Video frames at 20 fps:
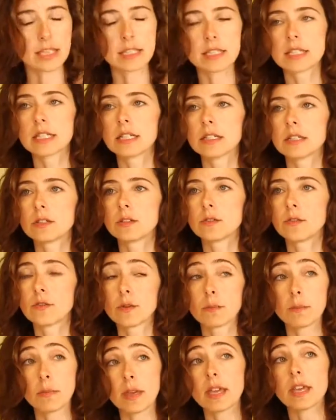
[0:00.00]
And
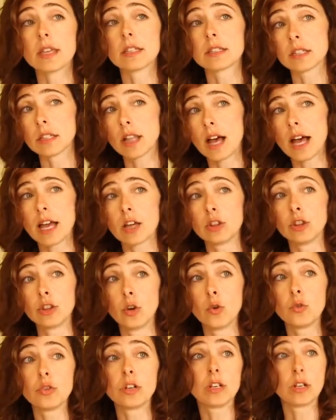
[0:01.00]
for me, until I
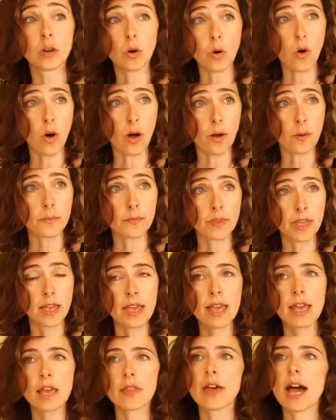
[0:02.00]
unloaded it all,
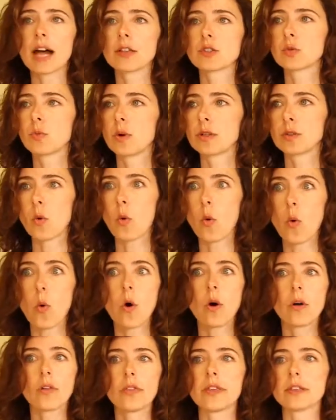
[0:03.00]
that's when
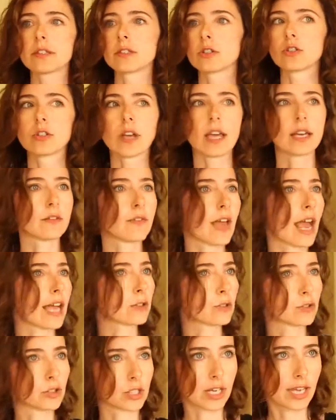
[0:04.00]
all this creative
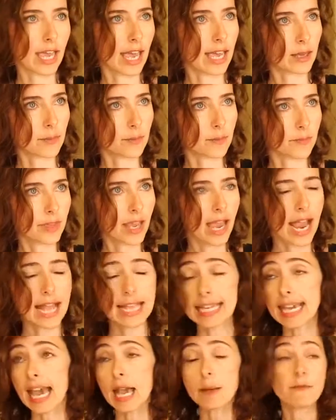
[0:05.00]
energy came. And
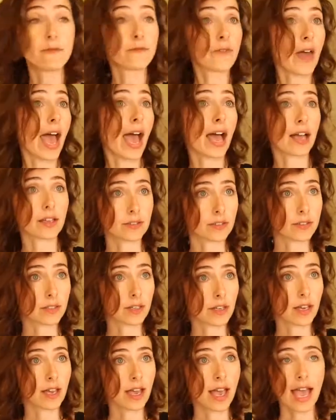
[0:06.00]
it came fast.
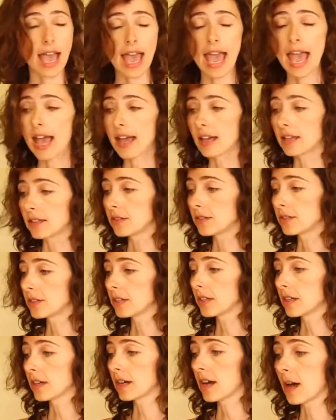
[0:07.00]
And
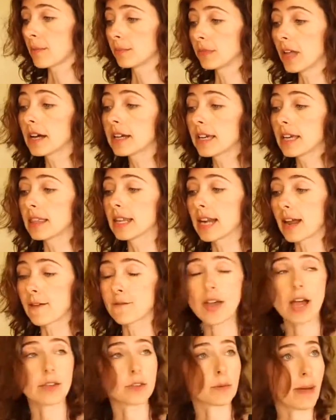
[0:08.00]
I'm lucky that I
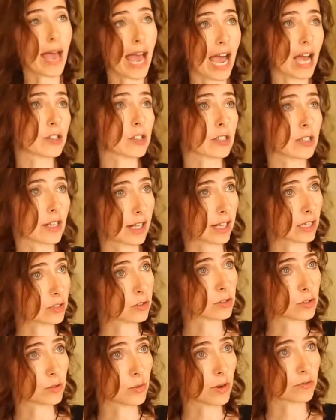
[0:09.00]
found a passion that I like
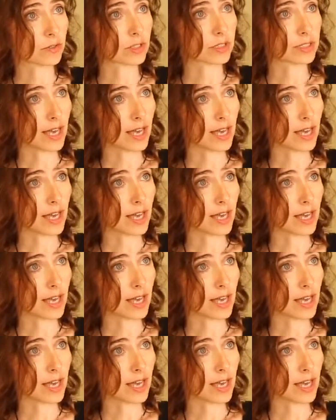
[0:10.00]
to do every